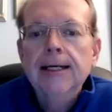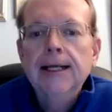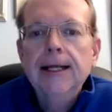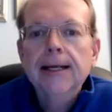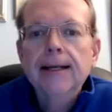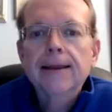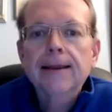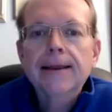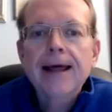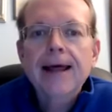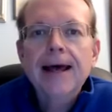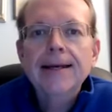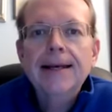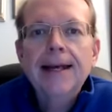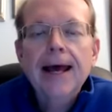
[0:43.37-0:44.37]
And
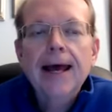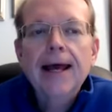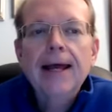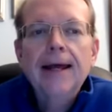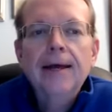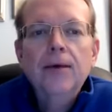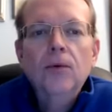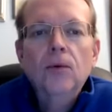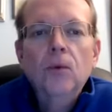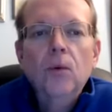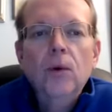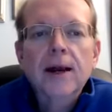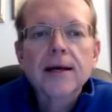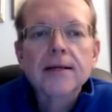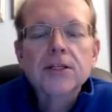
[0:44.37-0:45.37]
that day,
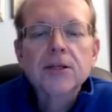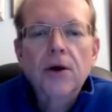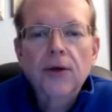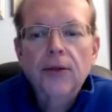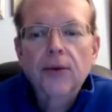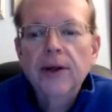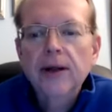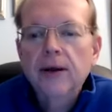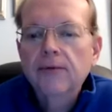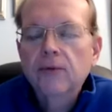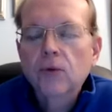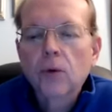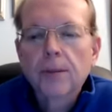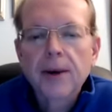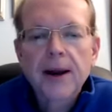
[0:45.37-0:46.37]
when I saw
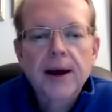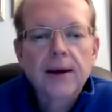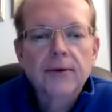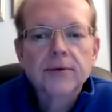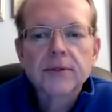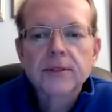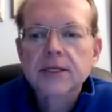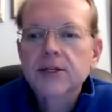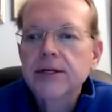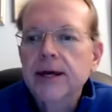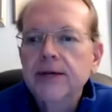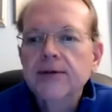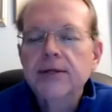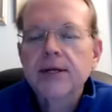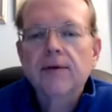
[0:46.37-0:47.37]
304 pounds, it
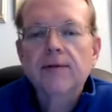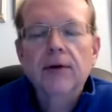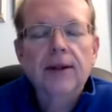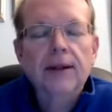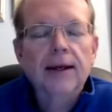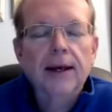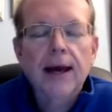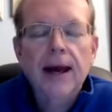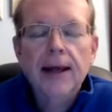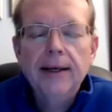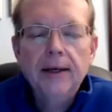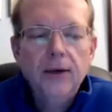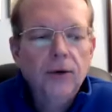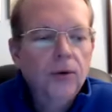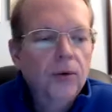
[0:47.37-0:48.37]
changed everything. I
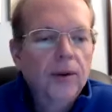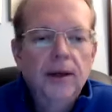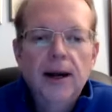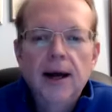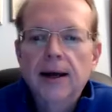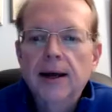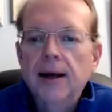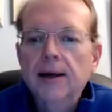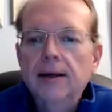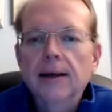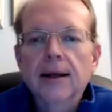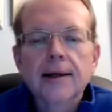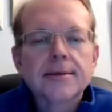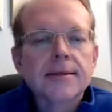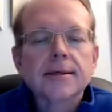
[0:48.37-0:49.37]
knew that I had
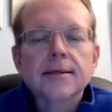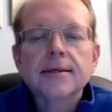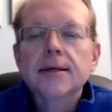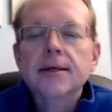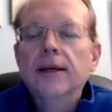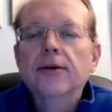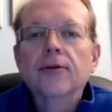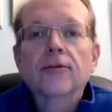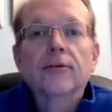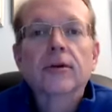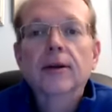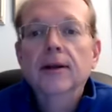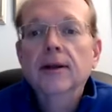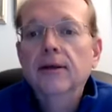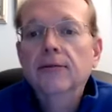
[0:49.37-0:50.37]
less than 10 years
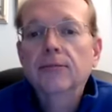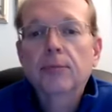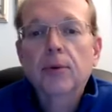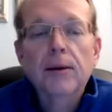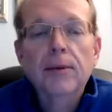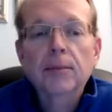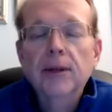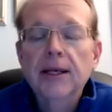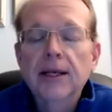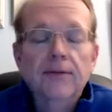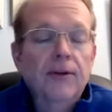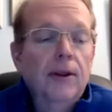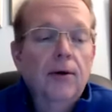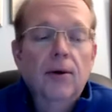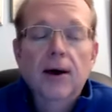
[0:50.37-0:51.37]
to live, probably,
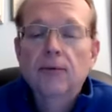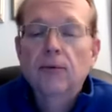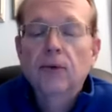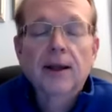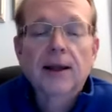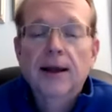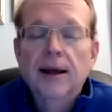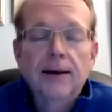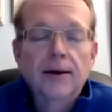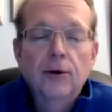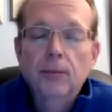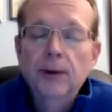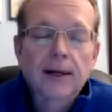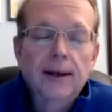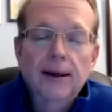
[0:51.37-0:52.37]
even though I really had
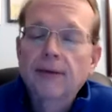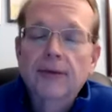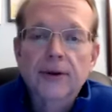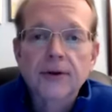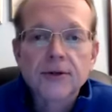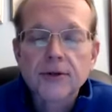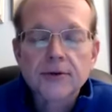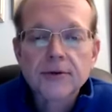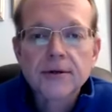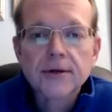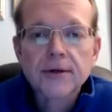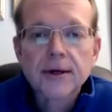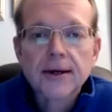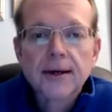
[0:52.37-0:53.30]
no big health issues.